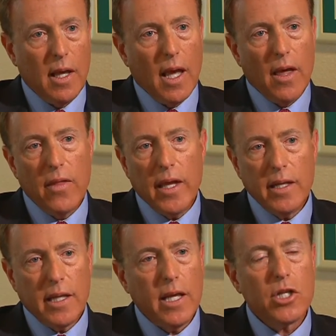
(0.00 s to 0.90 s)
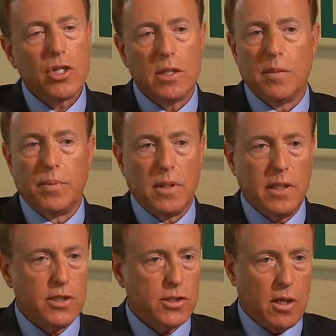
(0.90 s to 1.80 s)
and then catching the
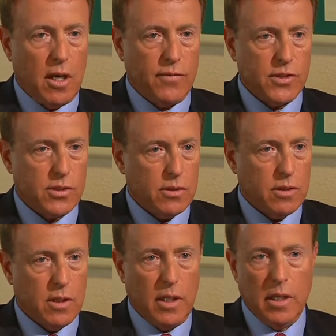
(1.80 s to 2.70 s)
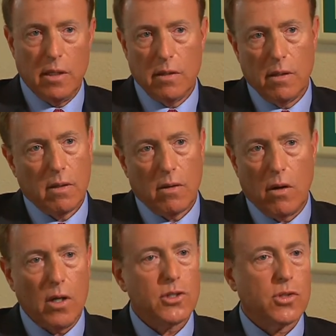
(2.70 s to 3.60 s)
police officer in
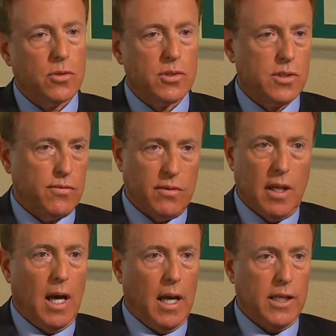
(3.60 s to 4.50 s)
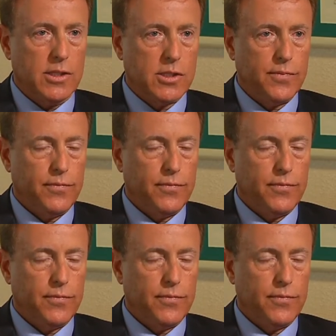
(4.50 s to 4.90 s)
all sorts of lies.